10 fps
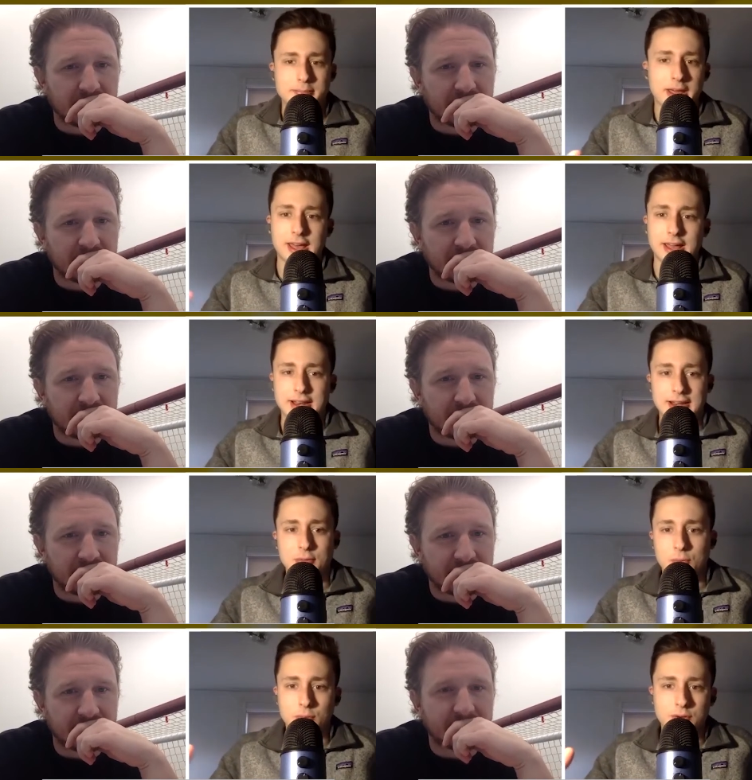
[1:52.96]
Speaker 1: been and,
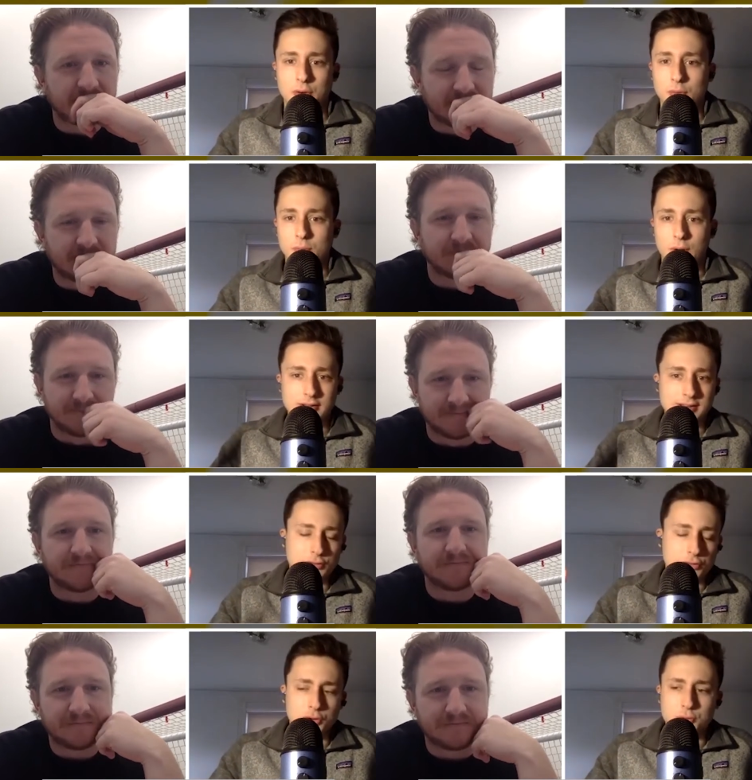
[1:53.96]
you know, what
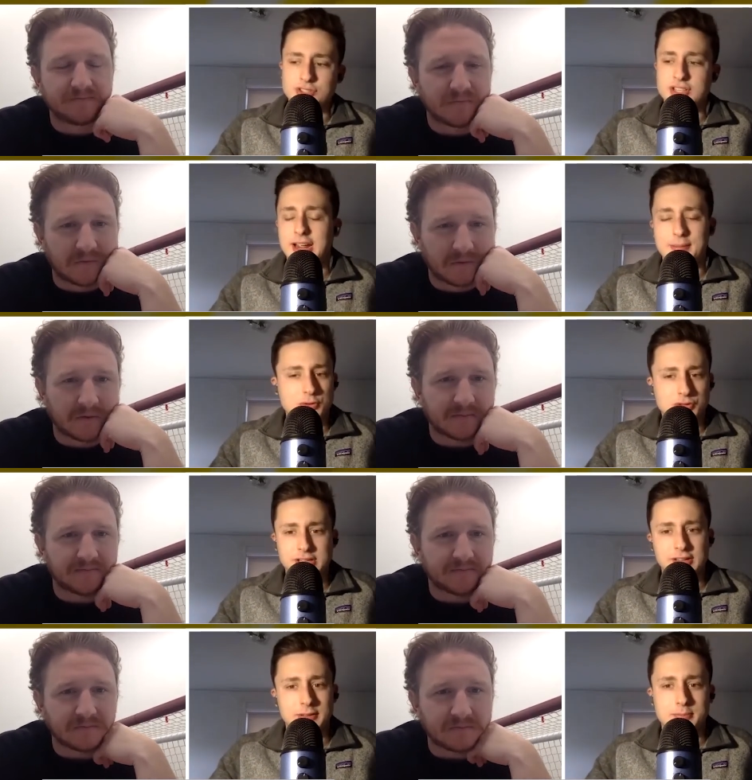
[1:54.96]
Krug was saying. I mean, he was
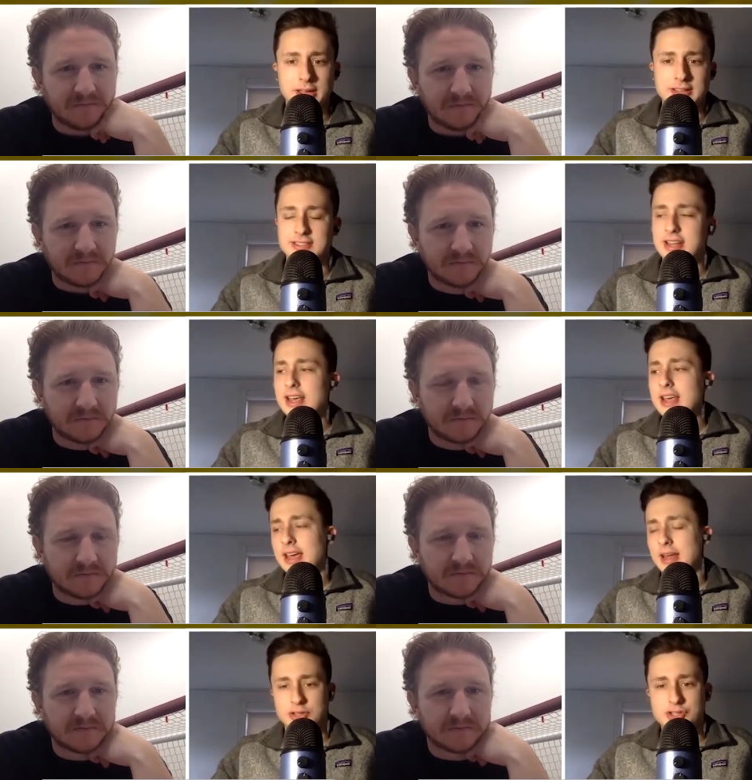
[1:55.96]
clearly pissed.
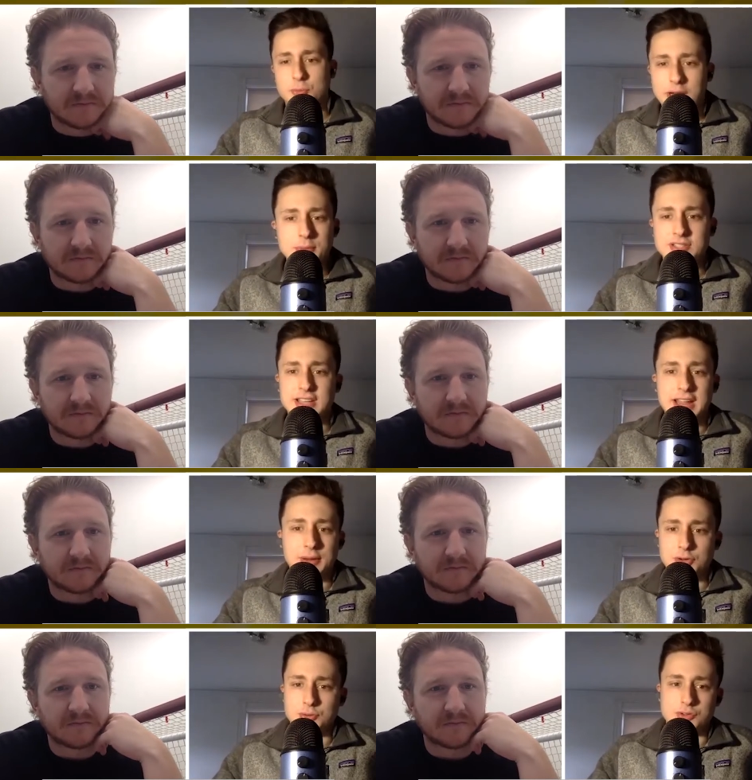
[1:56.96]
And what Sweeney was saying,
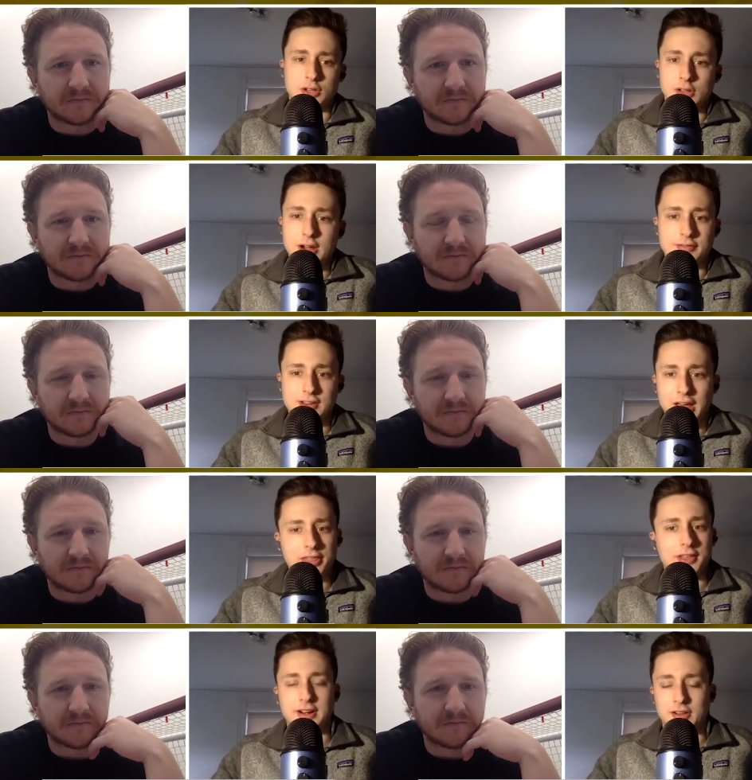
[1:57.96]
which was a lot of
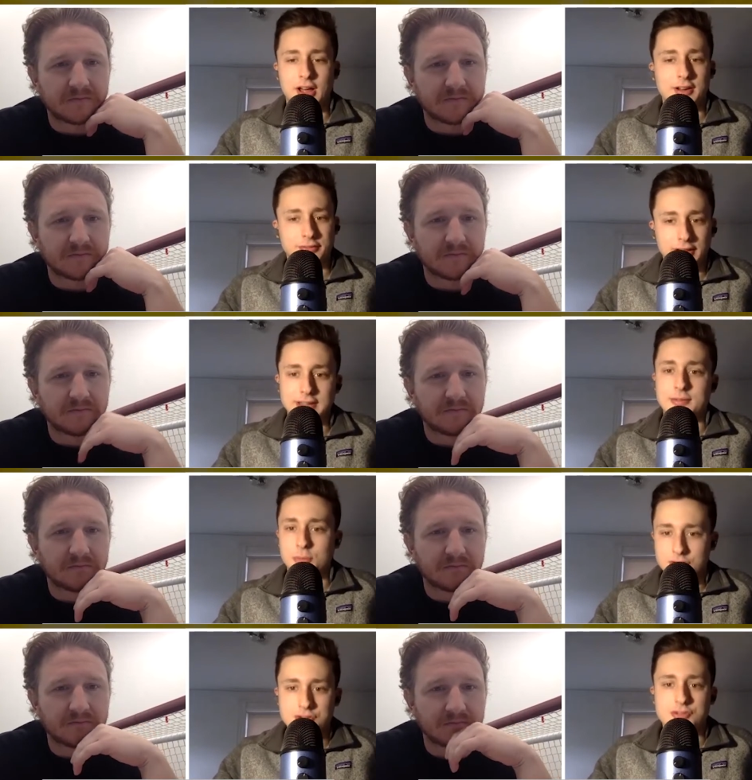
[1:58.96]
nothing and a lot of, like,
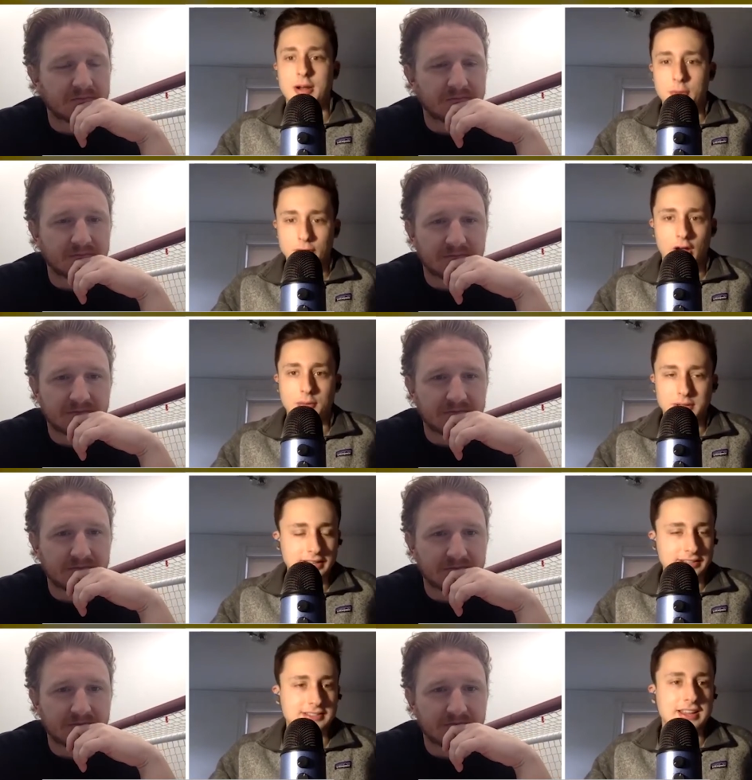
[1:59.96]
we're just trying to move on with
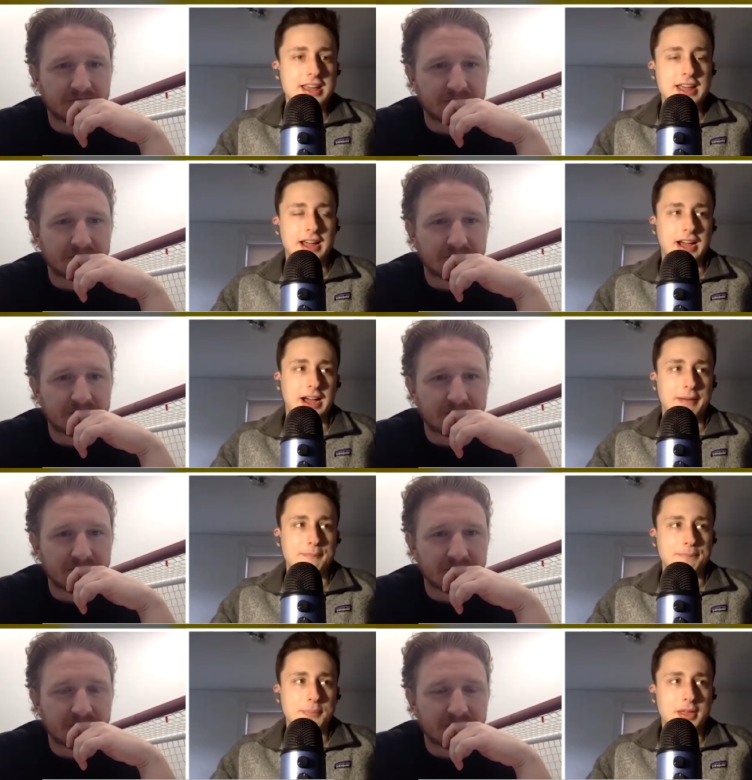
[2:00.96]
this.
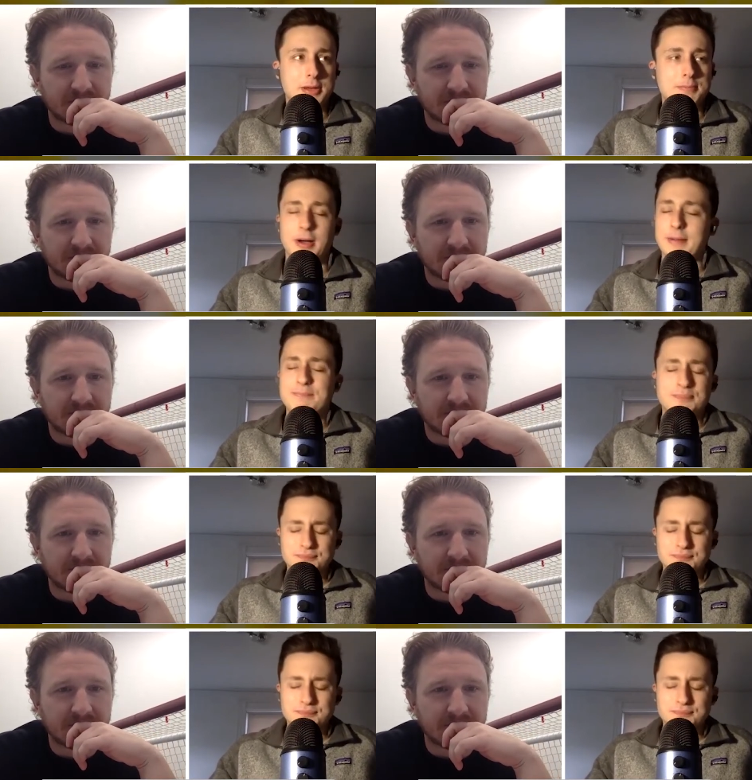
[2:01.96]
Um, but